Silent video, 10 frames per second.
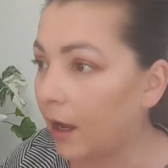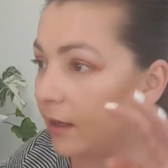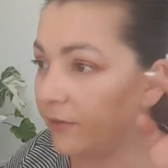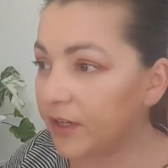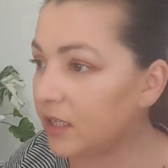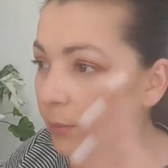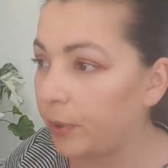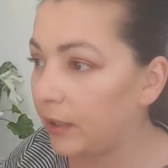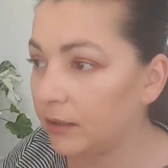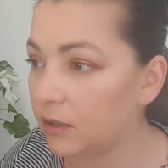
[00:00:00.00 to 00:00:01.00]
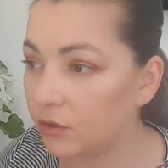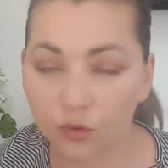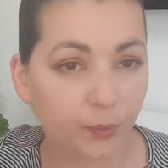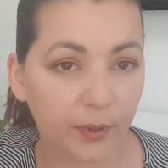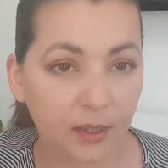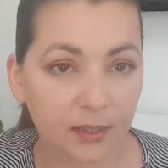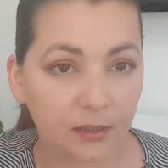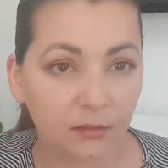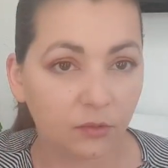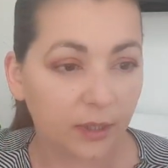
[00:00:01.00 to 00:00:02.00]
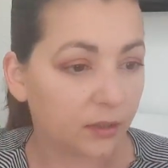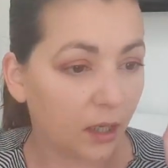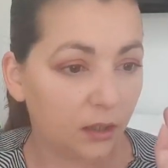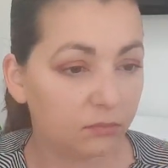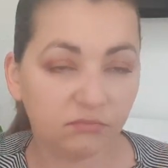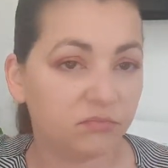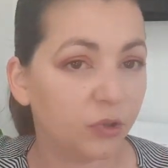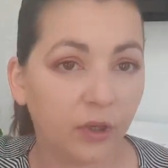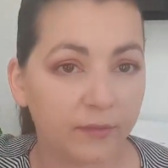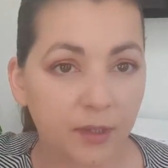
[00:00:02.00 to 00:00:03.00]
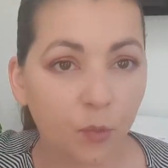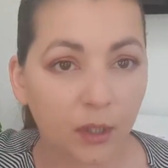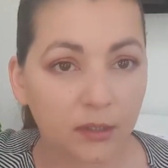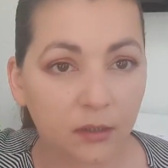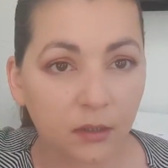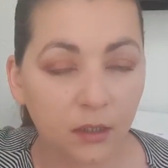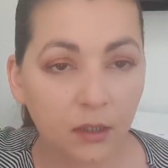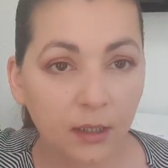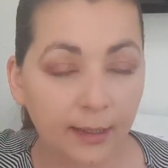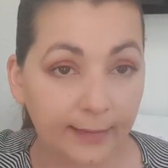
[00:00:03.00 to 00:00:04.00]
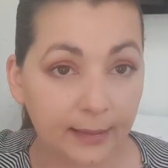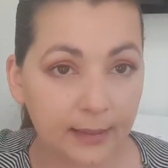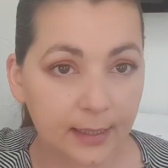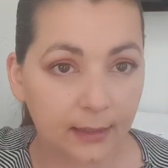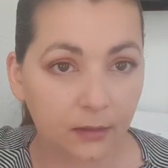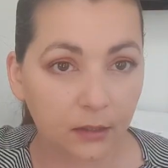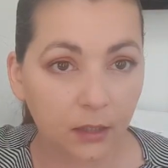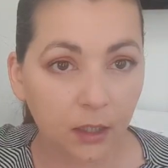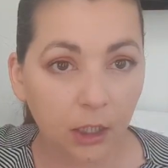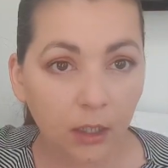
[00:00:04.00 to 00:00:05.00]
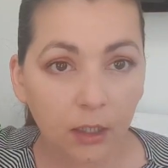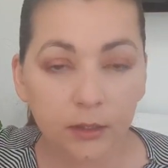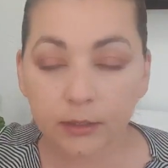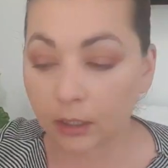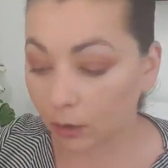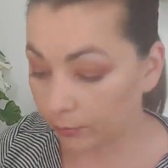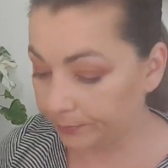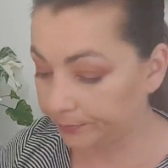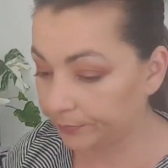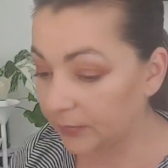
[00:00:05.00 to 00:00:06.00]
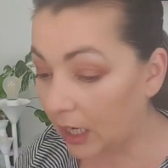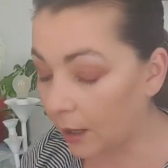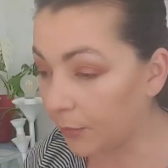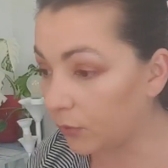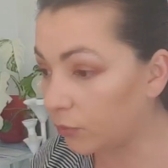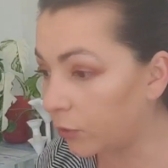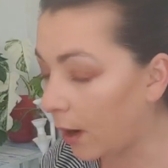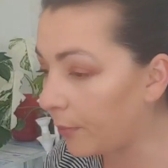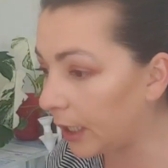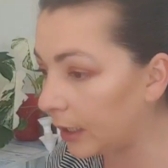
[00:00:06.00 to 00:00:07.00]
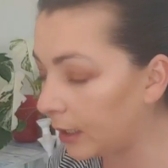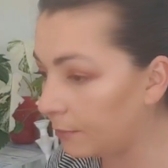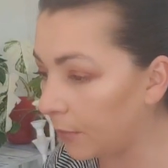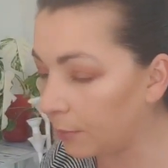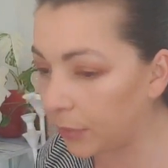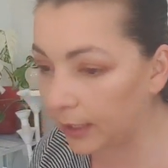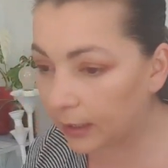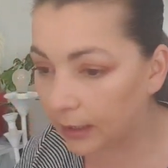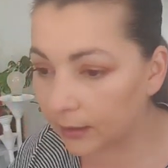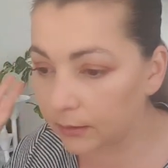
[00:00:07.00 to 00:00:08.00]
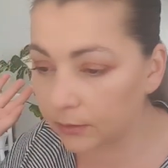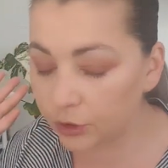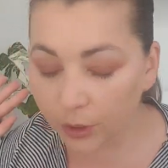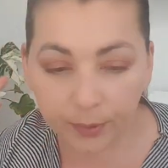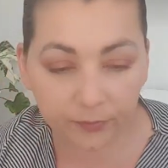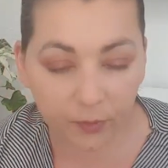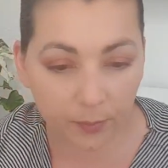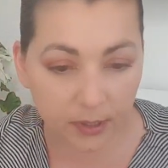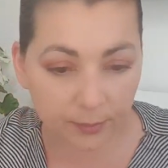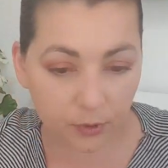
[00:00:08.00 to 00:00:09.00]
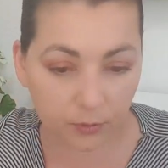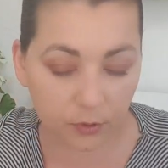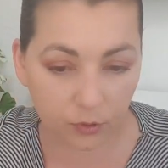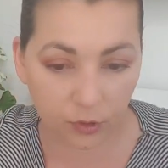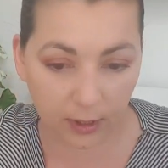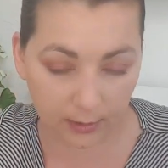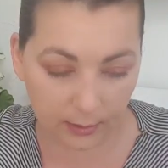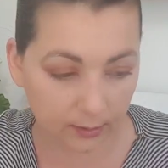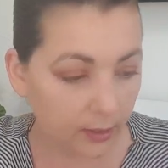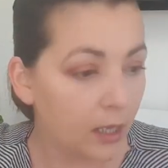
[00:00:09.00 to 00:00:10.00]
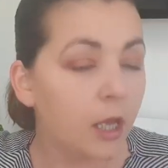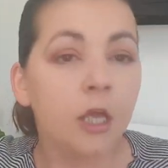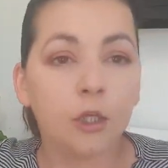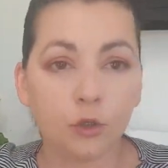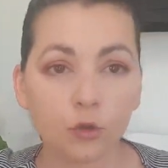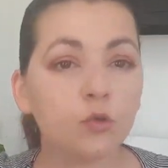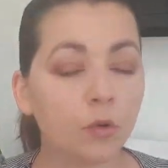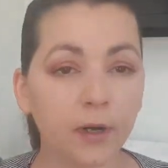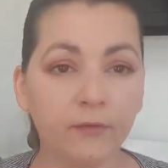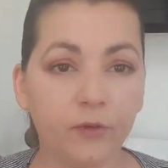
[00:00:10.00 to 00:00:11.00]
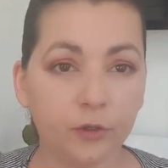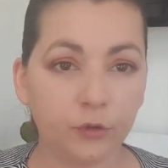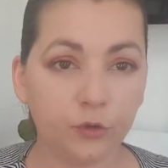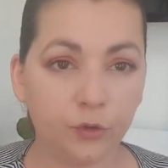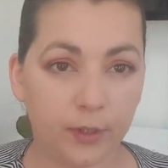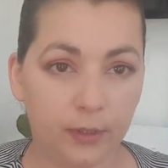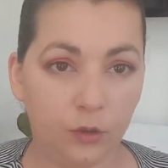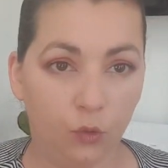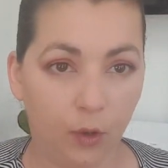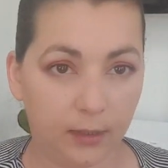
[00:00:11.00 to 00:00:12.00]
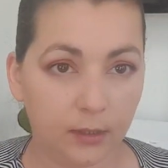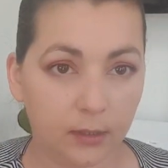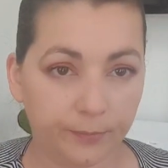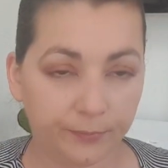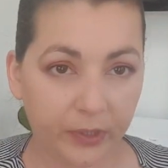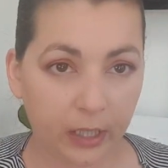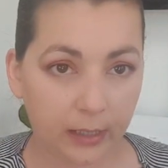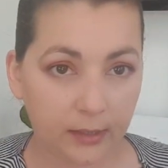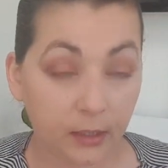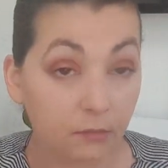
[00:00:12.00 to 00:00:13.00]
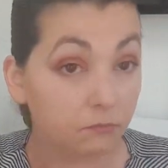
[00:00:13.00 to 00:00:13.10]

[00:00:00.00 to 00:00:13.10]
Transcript: If I see a plant is droopy, I said, right, you'll have some water, and that's it. So I'm rumbling and mumbling and jumping from a subject to another. Use whatever nutrients you want, guys.